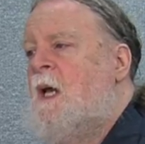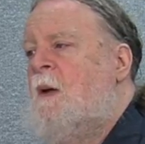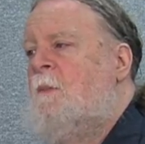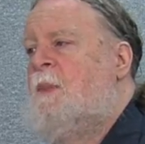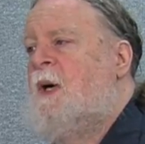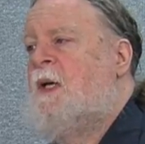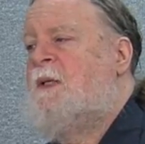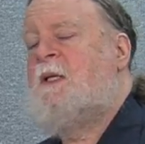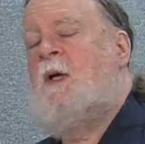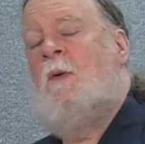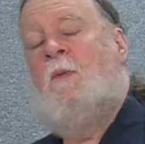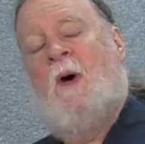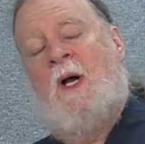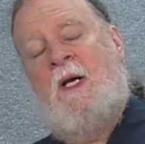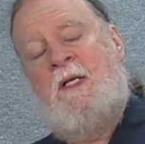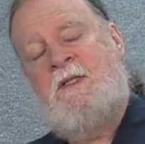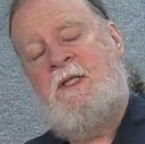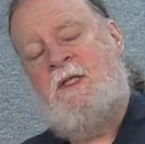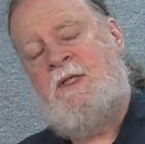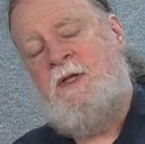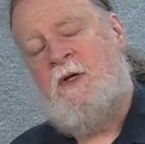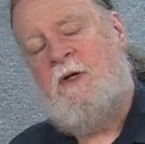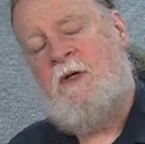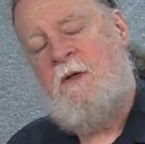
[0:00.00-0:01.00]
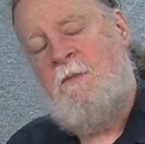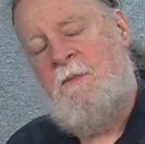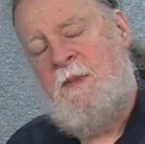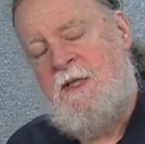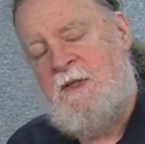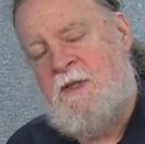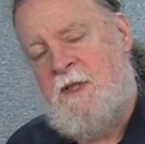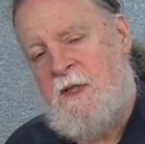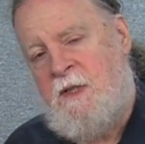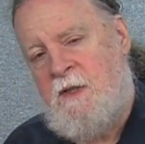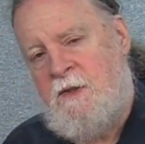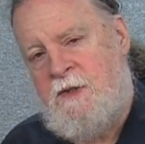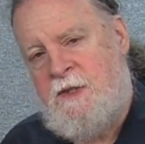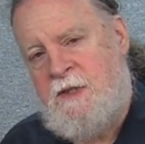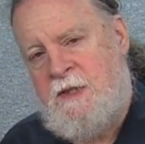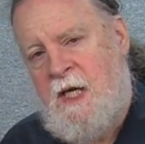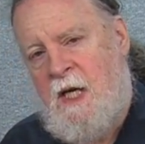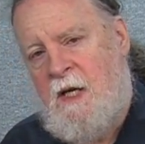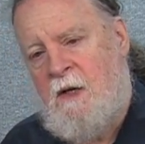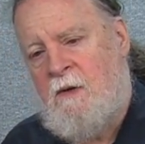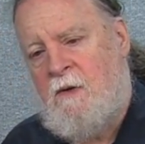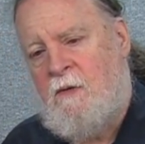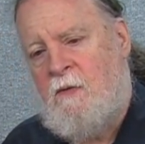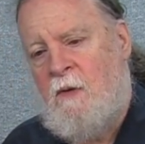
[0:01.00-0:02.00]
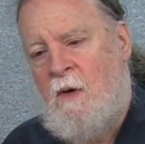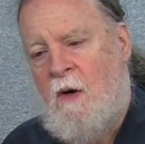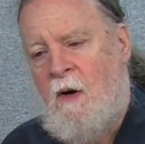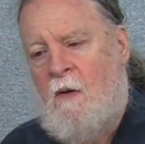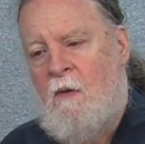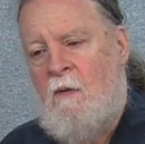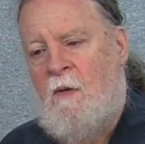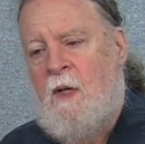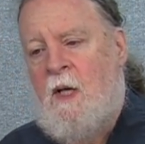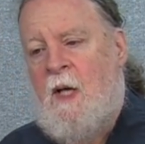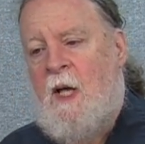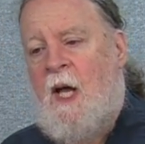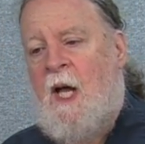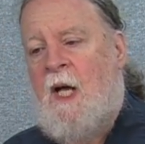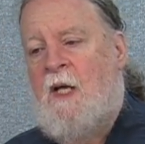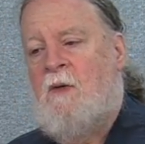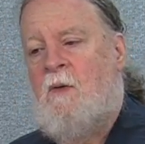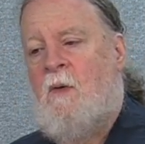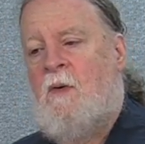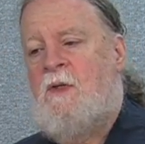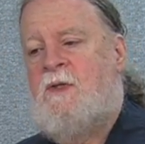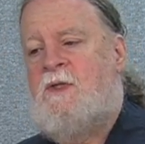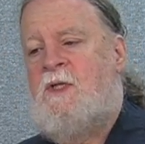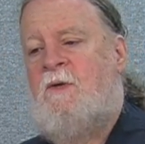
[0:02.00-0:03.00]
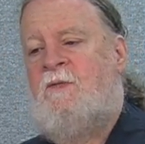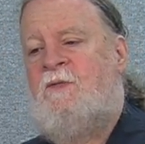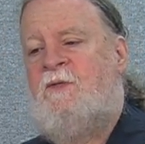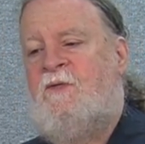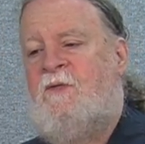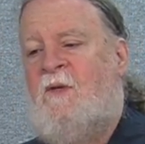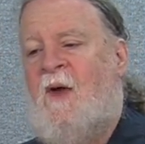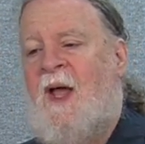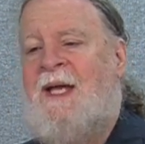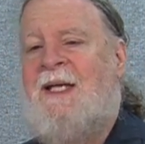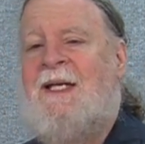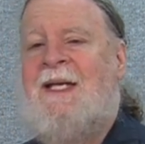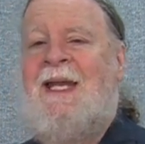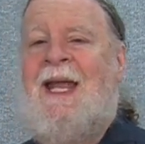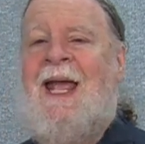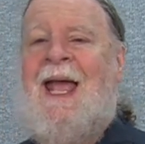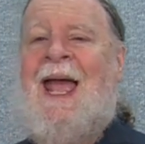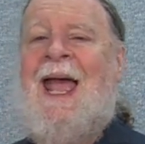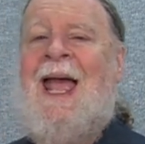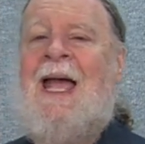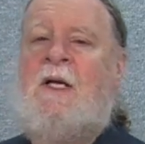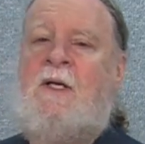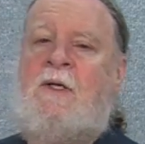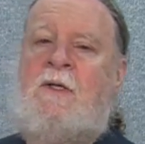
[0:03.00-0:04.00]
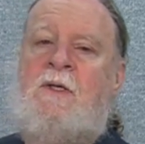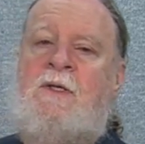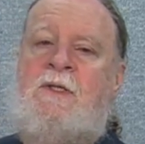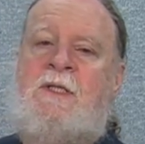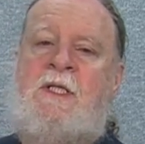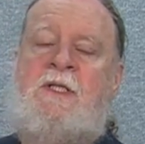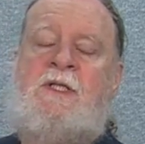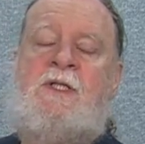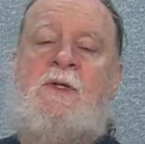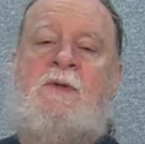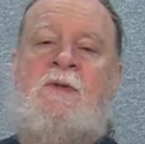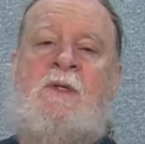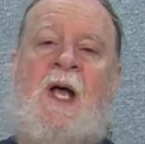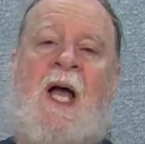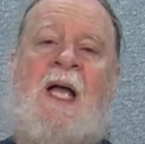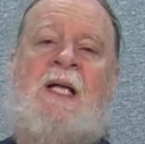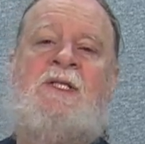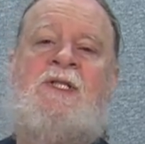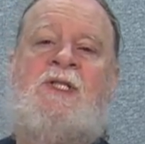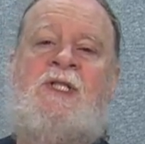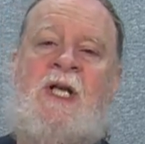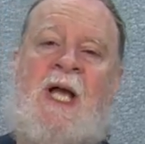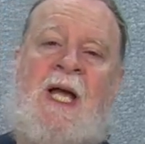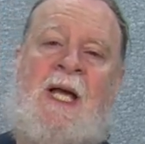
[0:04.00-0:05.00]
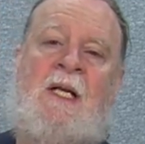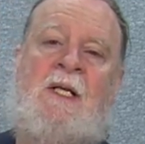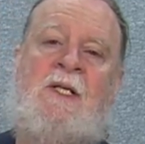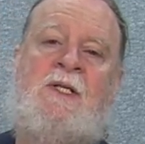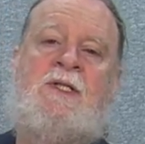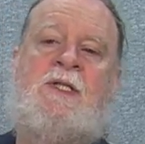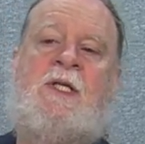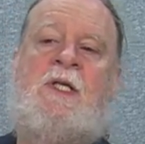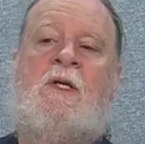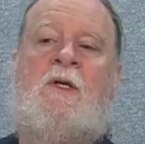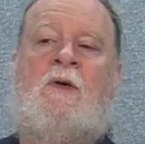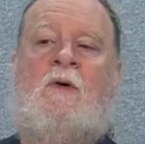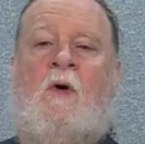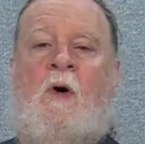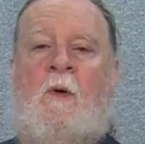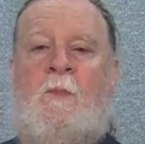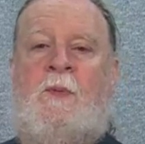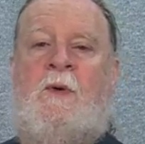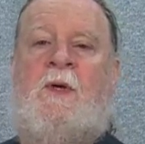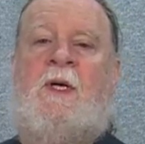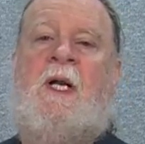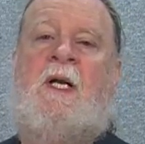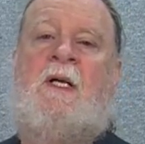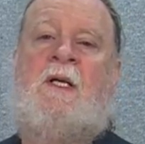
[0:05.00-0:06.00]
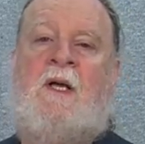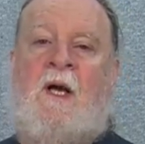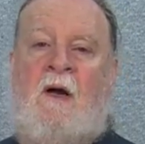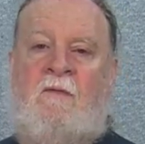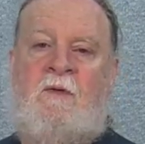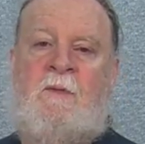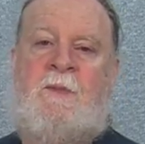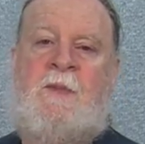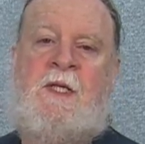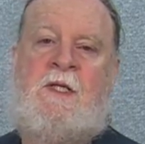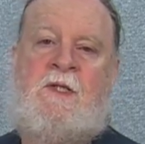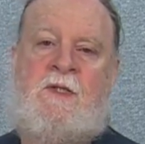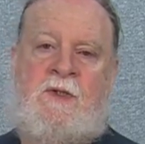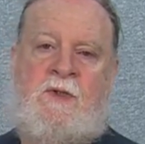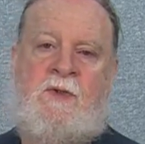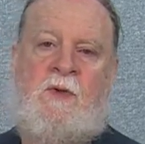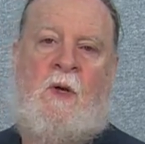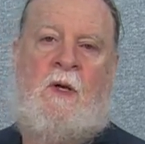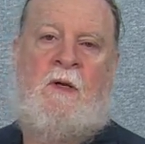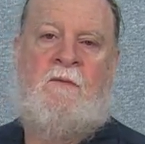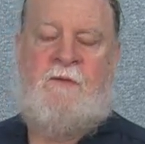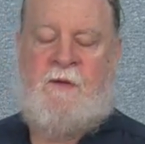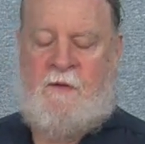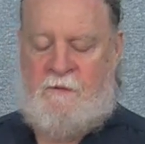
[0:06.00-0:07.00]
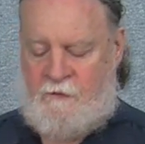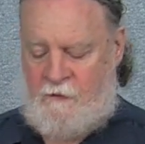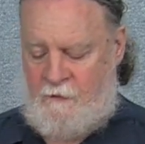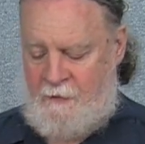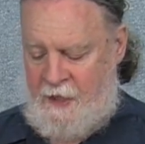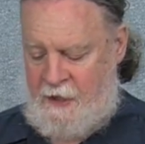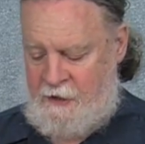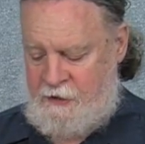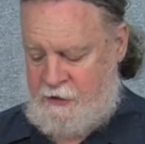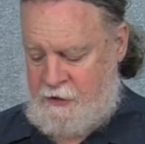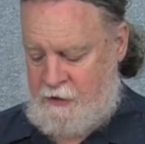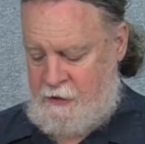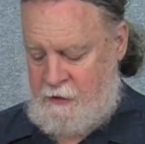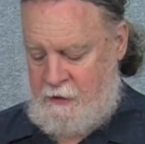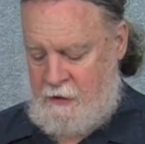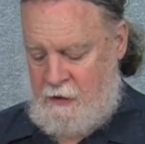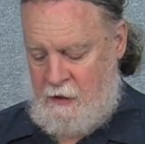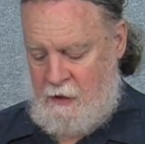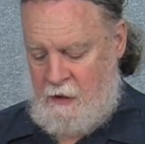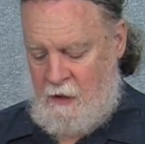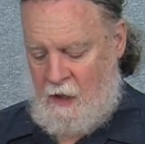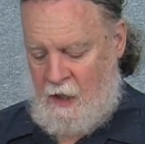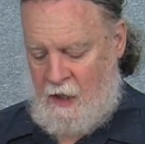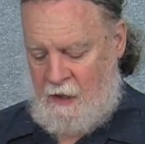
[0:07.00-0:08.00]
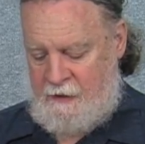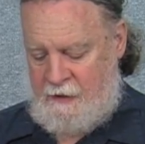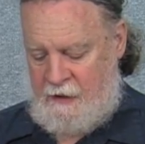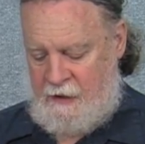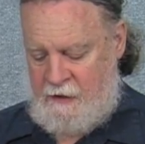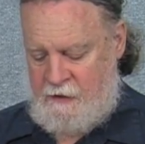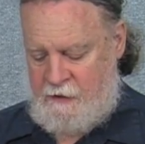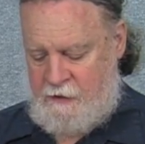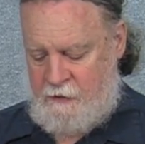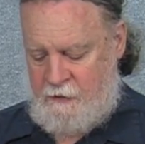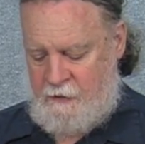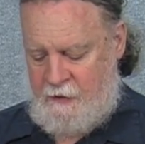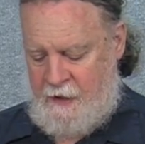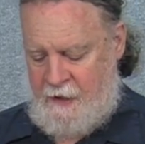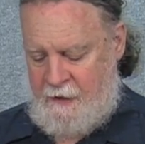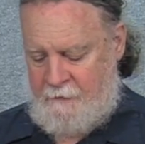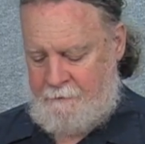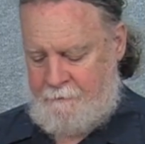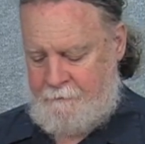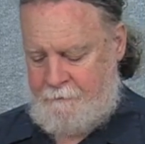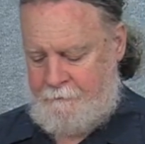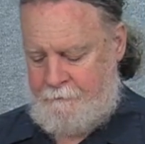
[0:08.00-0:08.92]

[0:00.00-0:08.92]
But they wanted to turn him into their scarecrow in order to frighten hackers into not challenging corporate and government control of information on the internet.